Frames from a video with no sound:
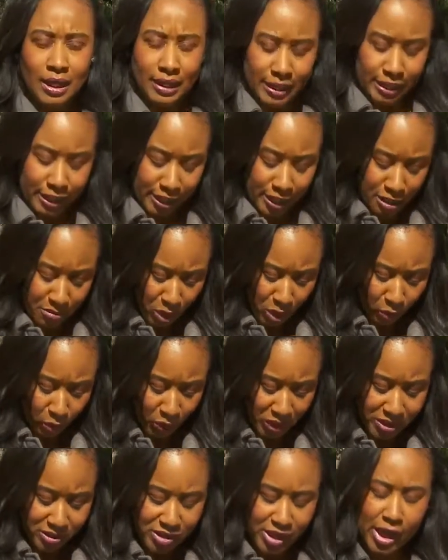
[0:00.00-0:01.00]
Kim,
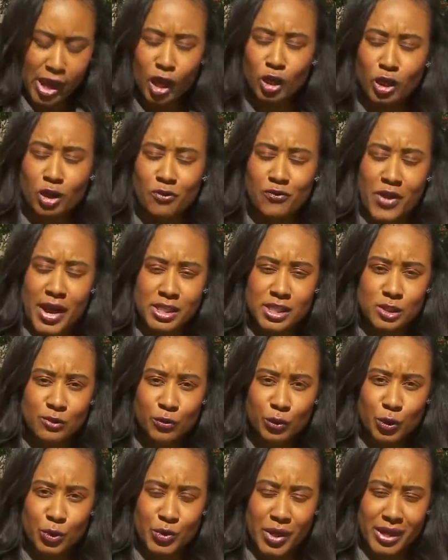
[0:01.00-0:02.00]
retail, fast
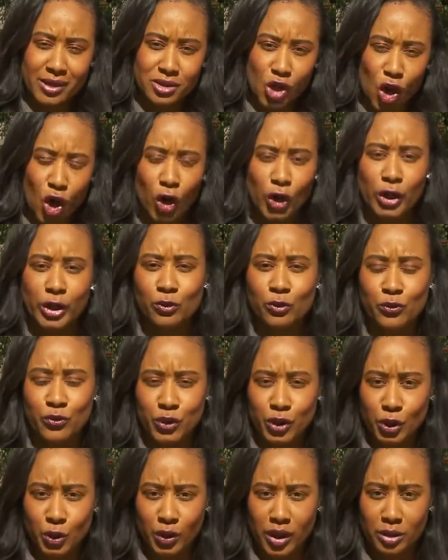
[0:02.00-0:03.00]
food, and Target
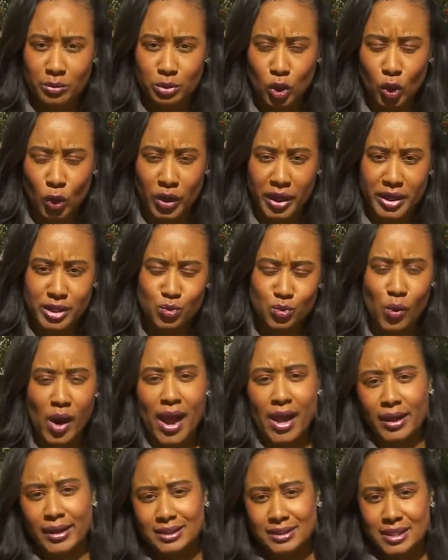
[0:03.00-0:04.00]
field employees
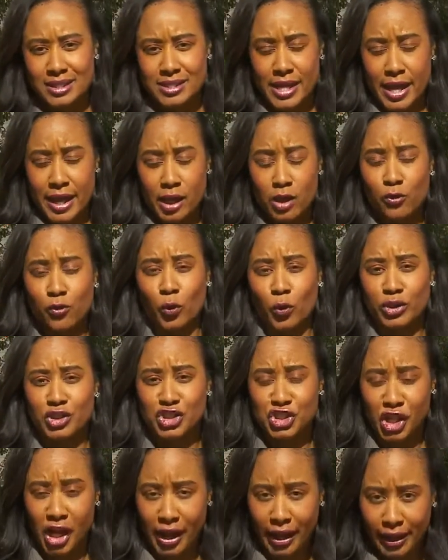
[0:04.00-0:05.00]
rallied today for
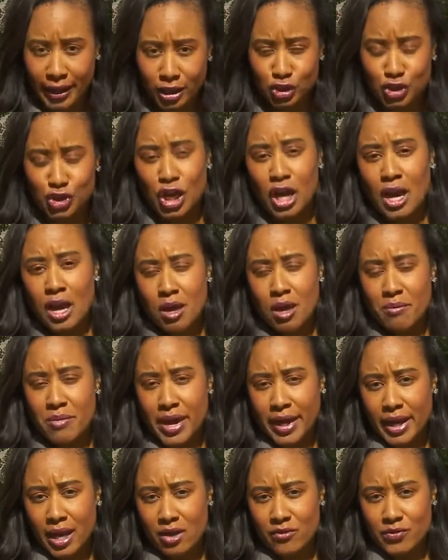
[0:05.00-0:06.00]
change.
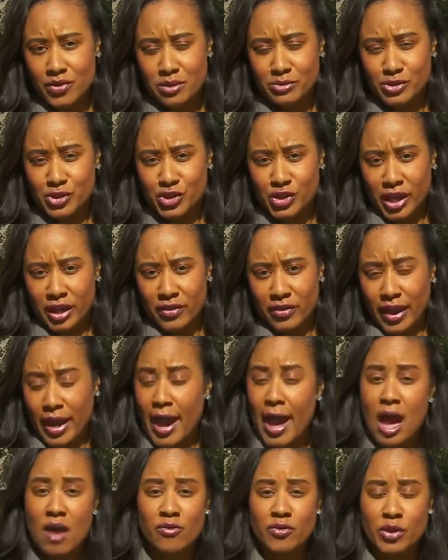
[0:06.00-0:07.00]
Many of them say they
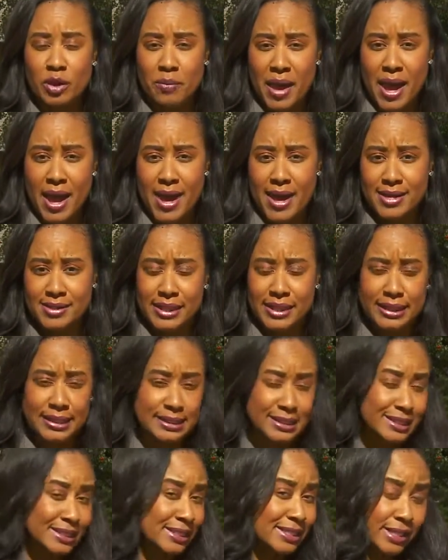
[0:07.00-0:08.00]
have in the past and
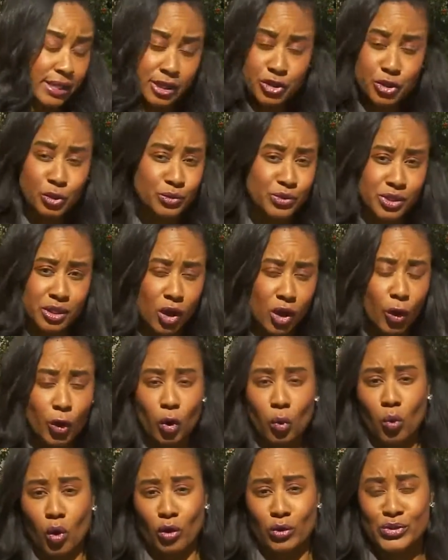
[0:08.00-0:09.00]
continue to go
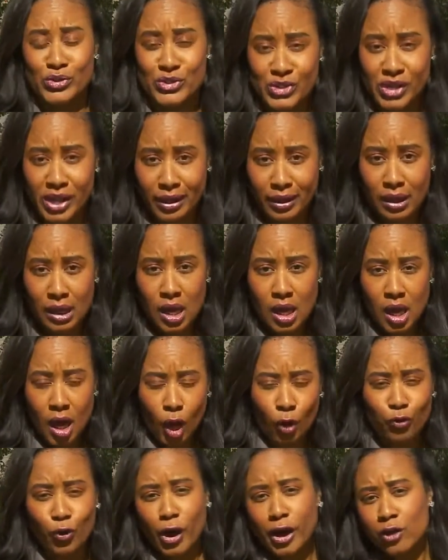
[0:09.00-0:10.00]
to work sick,
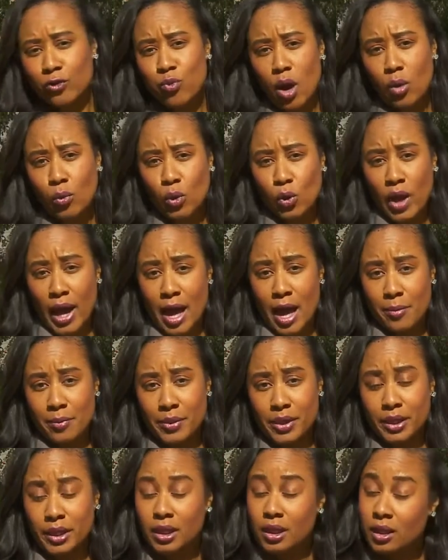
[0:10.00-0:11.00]
afraid of what will
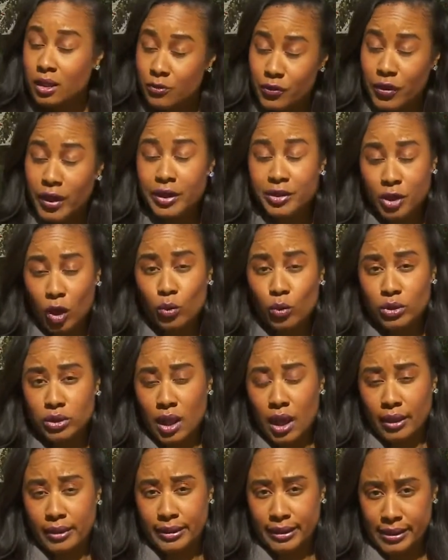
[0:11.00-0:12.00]
happen if they don't
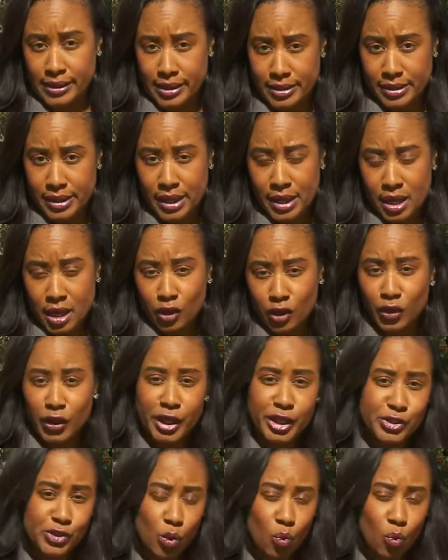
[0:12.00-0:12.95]
clock in. These